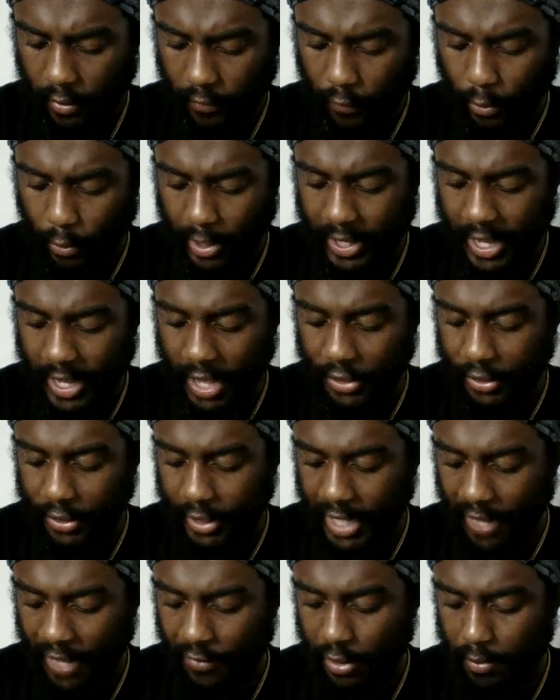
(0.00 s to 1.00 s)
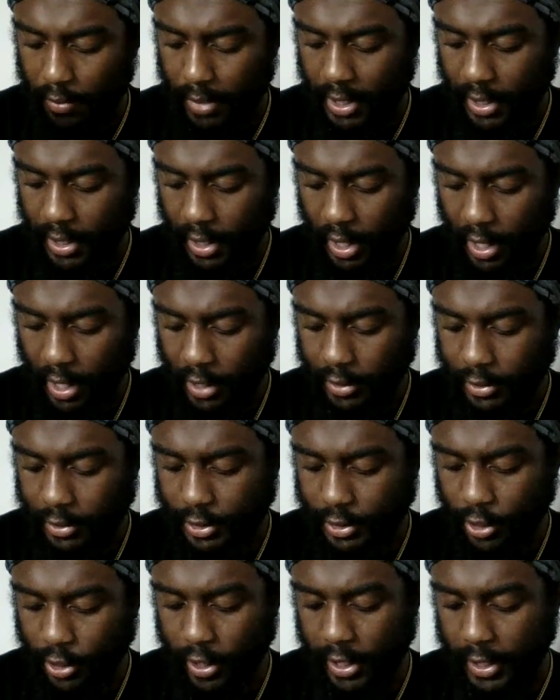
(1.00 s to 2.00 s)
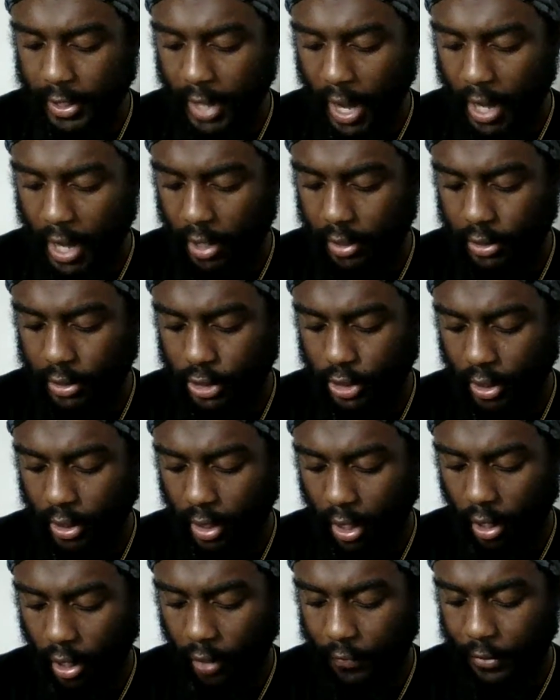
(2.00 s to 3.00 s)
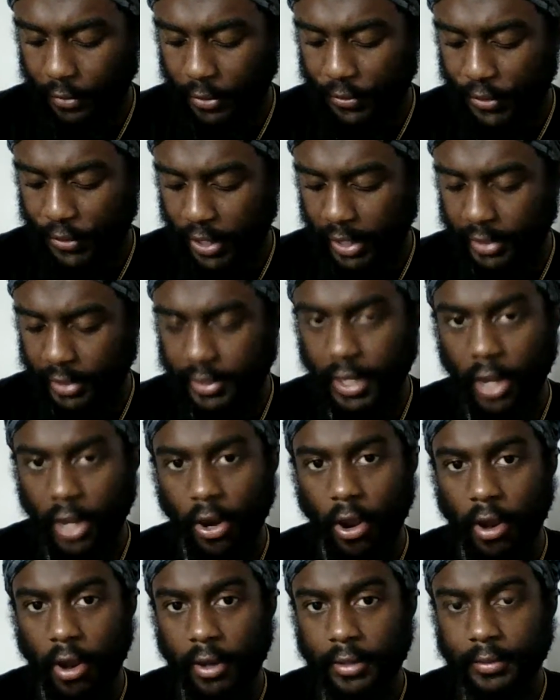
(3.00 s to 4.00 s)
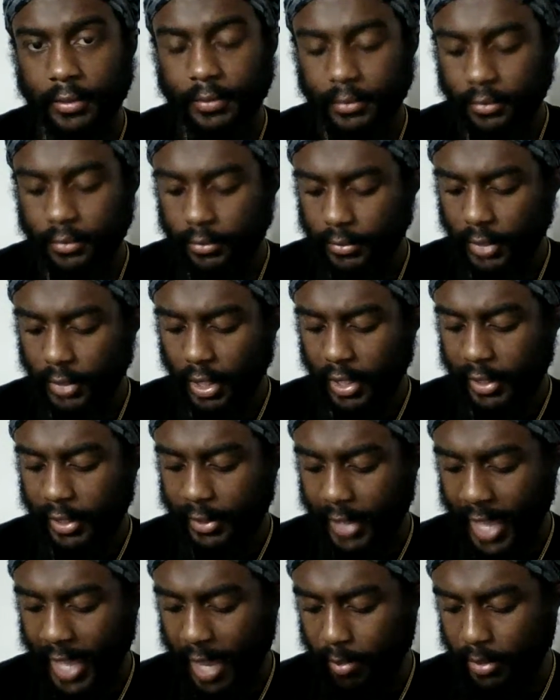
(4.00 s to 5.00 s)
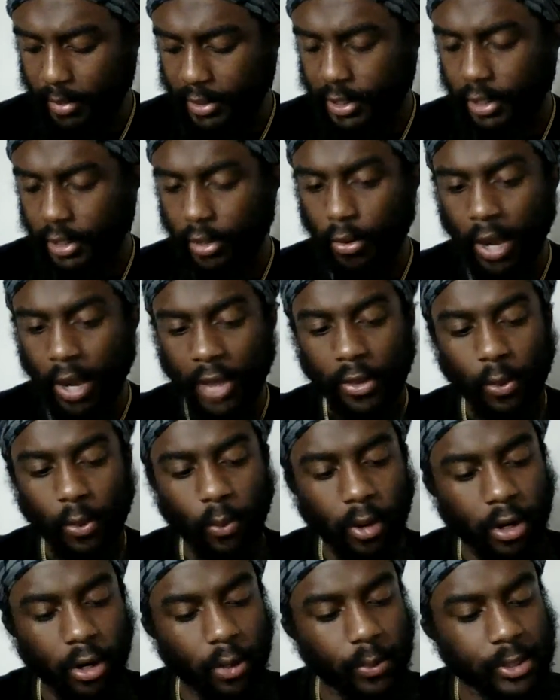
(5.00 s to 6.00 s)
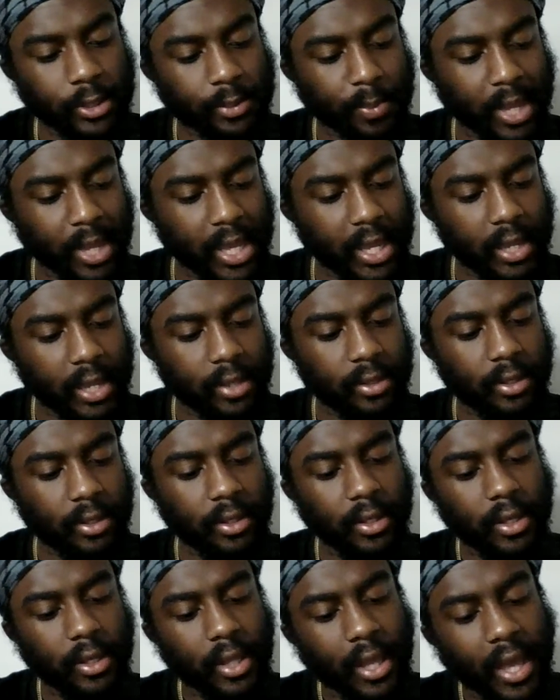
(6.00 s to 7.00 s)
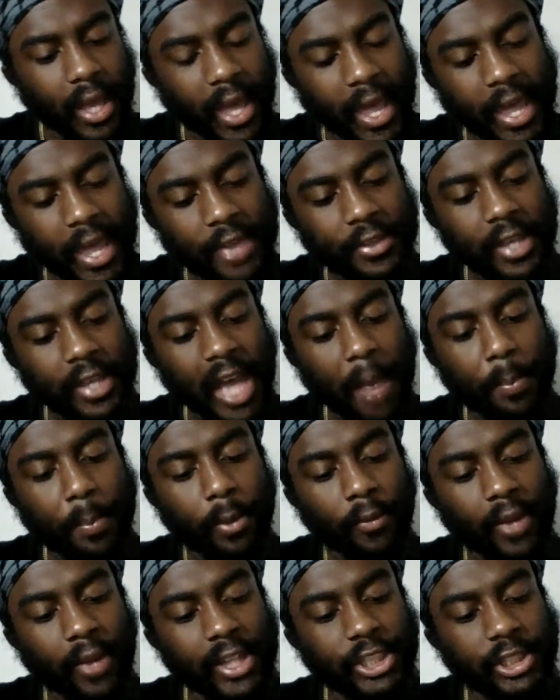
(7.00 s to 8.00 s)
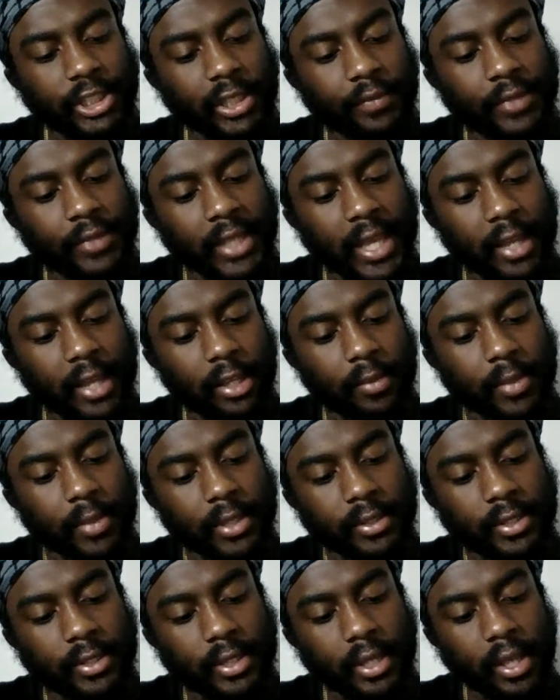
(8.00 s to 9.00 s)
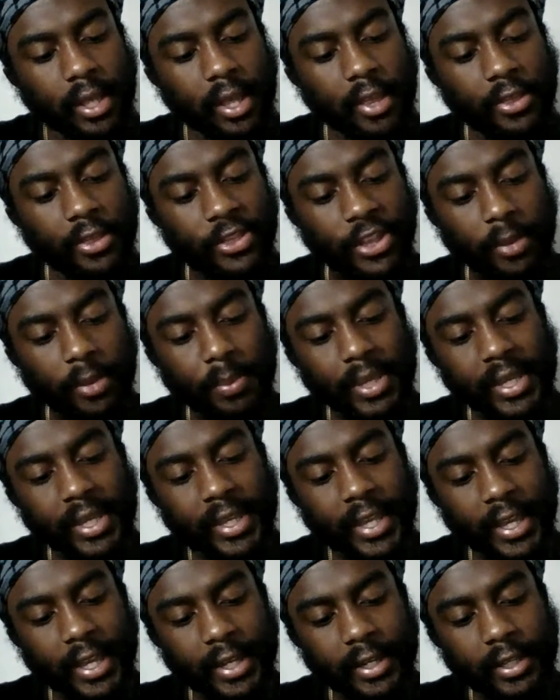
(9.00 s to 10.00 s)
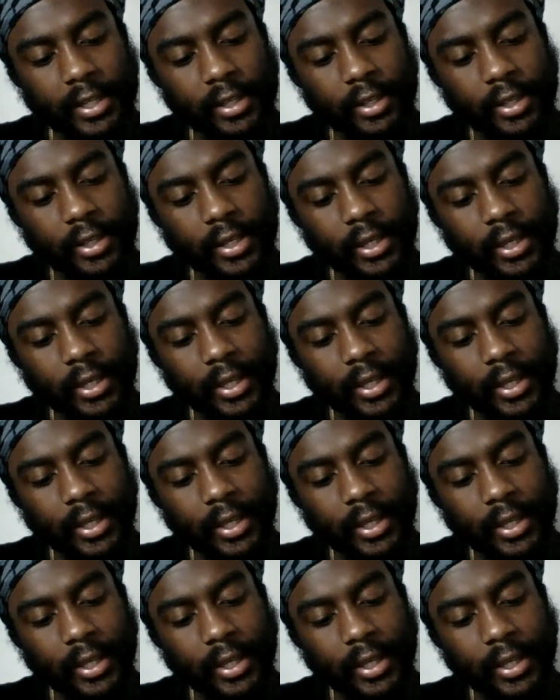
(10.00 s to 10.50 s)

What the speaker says: for he hath given me certain knowledge of the things that are, namely to know how the world was made and the operation of the elements, the beginning,